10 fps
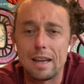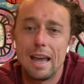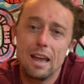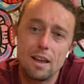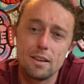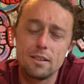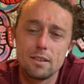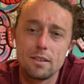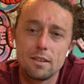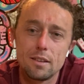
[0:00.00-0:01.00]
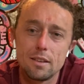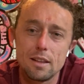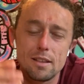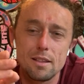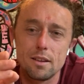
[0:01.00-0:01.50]
and
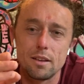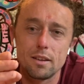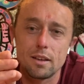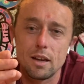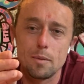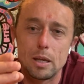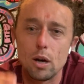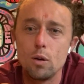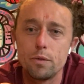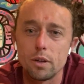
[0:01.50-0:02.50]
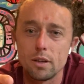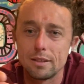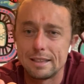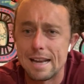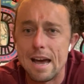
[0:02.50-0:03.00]
this isn't going to be
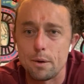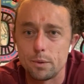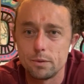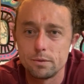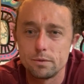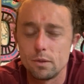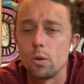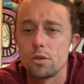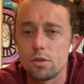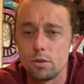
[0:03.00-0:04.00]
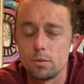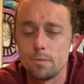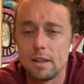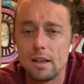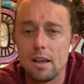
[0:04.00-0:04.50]
over now or
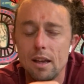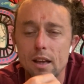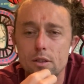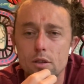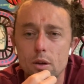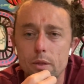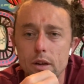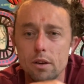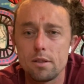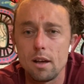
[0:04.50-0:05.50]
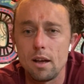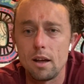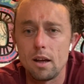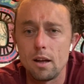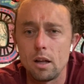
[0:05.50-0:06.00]
soon. And so there's
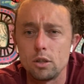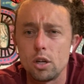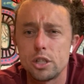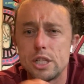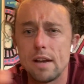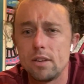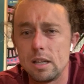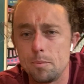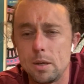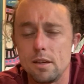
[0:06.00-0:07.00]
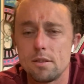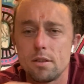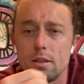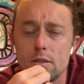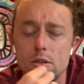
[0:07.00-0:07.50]
a longevity
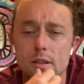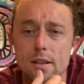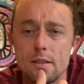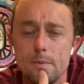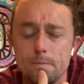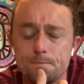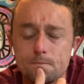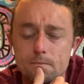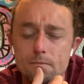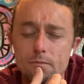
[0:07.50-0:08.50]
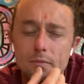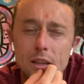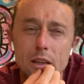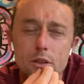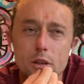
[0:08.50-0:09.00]
piece to this.
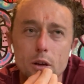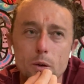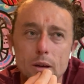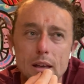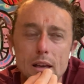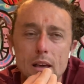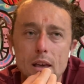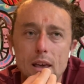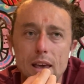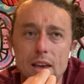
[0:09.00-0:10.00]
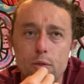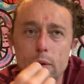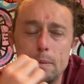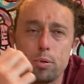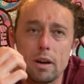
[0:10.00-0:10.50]
And so if
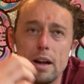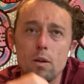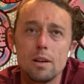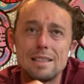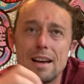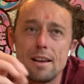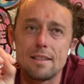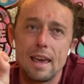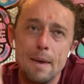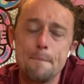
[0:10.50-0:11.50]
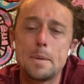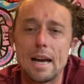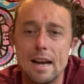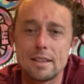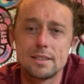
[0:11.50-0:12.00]
we prioritize
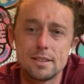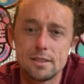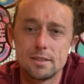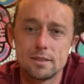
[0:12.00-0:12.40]
impact